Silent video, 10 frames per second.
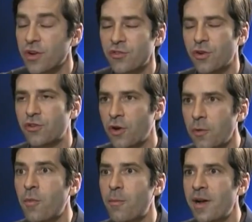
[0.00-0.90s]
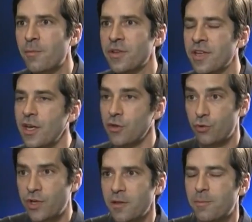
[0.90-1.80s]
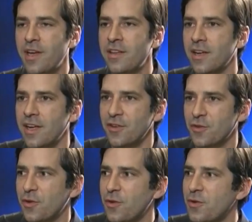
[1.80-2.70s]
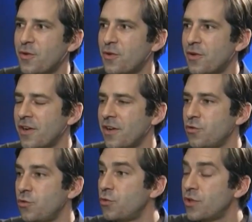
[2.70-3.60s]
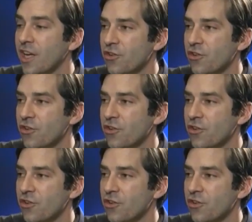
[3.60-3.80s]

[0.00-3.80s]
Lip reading: infrastructure mobile money to get paid, so to